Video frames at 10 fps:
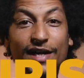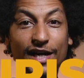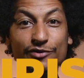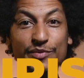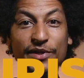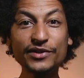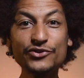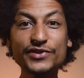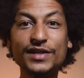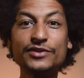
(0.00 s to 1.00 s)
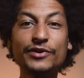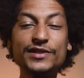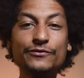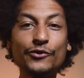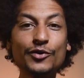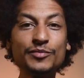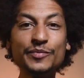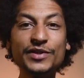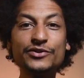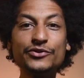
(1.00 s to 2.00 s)
iris pictures and transform
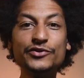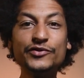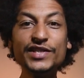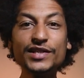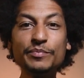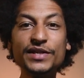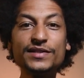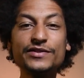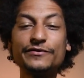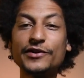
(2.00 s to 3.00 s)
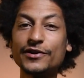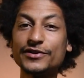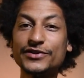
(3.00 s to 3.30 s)
them into unique pieces of art.